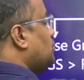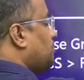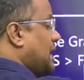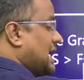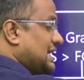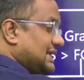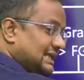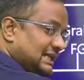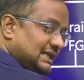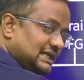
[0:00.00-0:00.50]

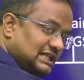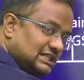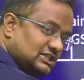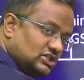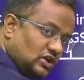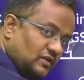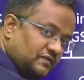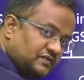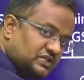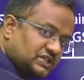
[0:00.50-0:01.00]

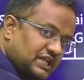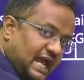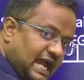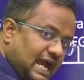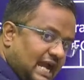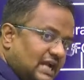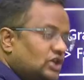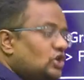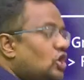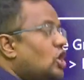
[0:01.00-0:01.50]
particles of
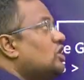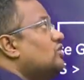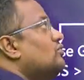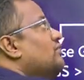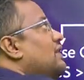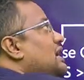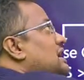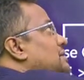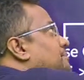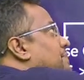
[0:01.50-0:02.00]
sand or
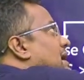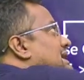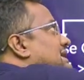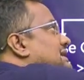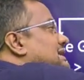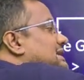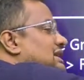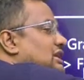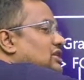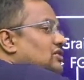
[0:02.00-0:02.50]
one
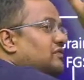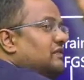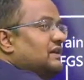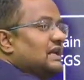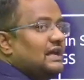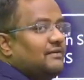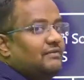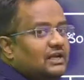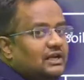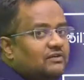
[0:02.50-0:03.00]
particle of
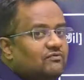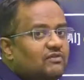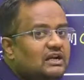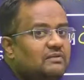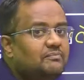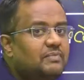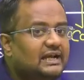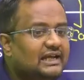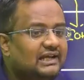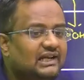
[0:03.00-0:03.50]
gravel and
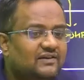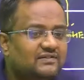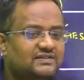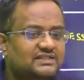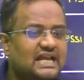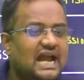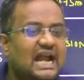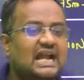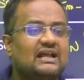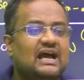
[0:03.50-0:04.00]
one particle of
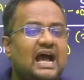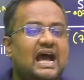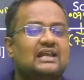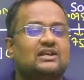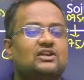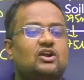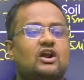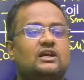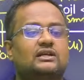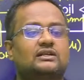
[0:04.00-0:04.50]
sand are
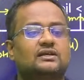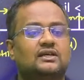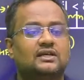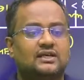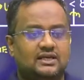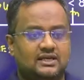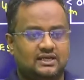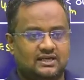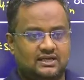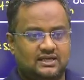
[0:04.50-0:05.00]
not
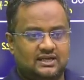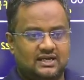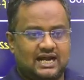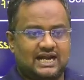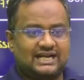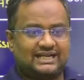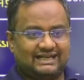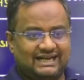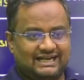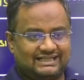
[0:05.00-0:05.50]

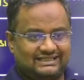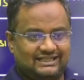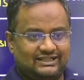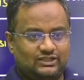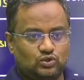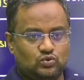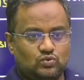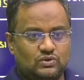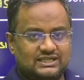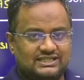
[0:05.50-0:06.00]
attracted
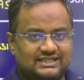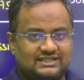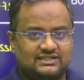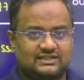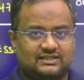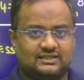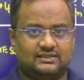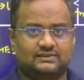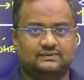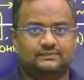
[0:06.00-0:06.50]
towards each
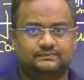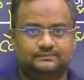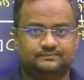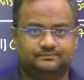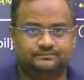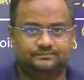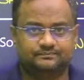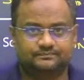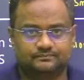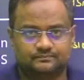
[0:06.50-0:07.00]
other.
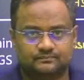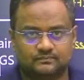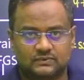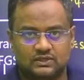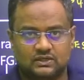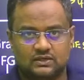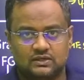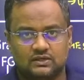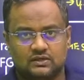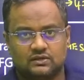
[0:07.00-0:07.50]

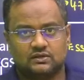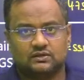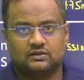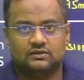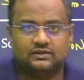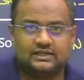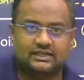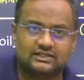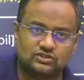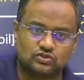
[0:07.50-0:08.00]

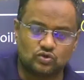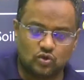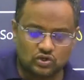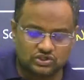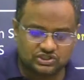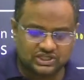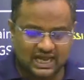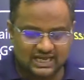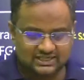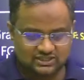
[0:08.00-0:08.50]
There is no
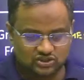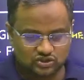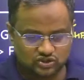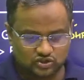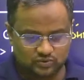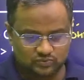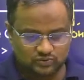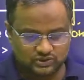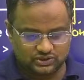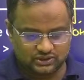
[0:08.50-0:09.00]
charge
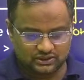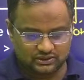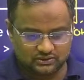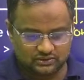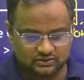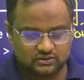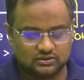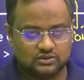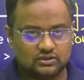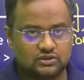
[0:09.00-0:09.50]
distribution.
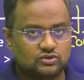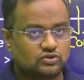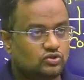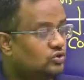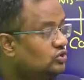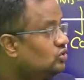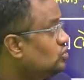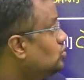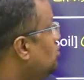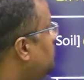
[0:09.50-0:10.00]
So
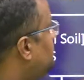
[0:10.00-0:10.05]
two